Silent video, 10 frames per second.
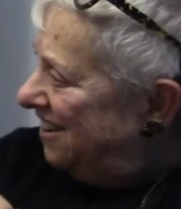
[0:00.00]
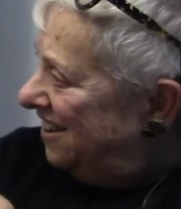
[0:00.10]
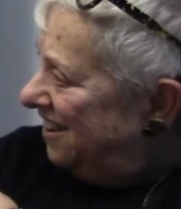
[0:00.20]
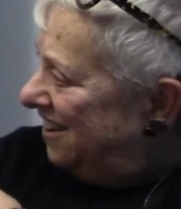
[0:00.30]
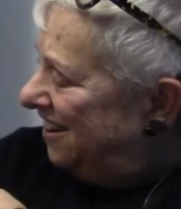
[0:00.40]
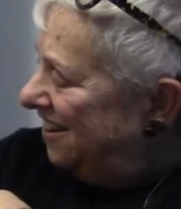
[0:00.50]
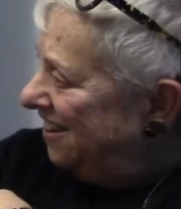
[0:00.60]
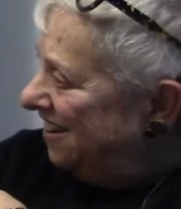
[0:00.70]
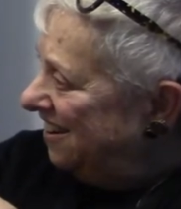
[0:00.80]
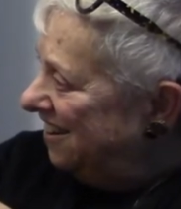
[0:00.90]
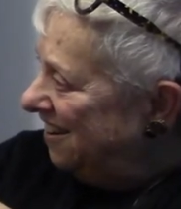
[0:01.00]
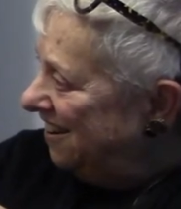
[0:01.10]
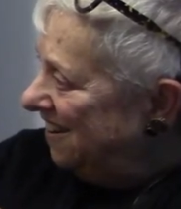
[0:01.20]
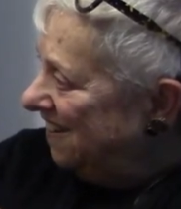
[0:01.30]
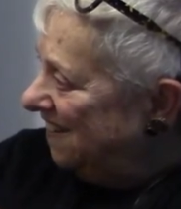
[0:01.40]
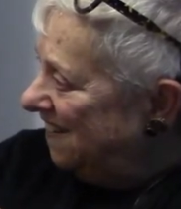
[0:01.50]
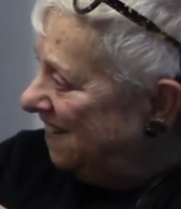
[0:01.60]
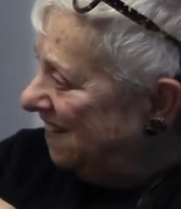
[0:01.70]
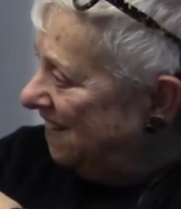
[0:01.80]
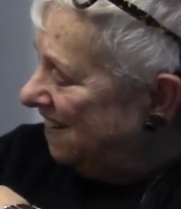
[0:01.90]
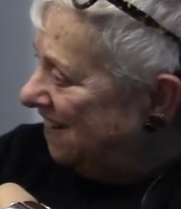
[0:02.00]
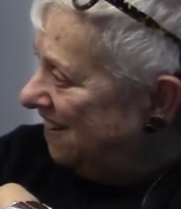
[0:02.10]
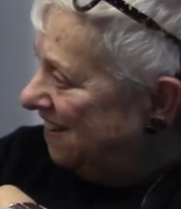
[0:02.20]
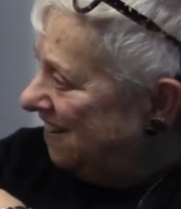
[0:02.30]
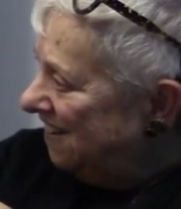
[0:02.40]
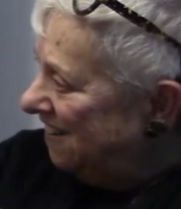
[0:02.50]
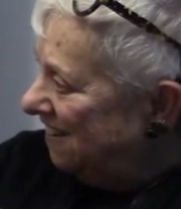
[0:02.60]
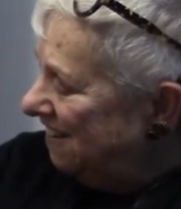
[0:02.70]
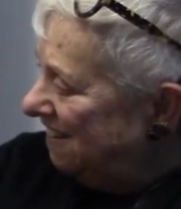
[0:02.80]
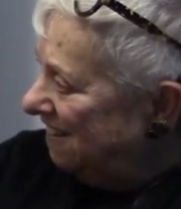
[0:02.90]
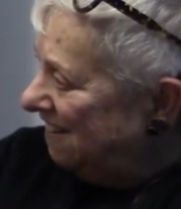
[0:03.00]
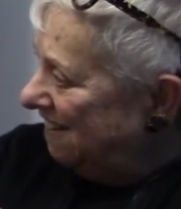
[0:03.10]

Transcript: [no speech]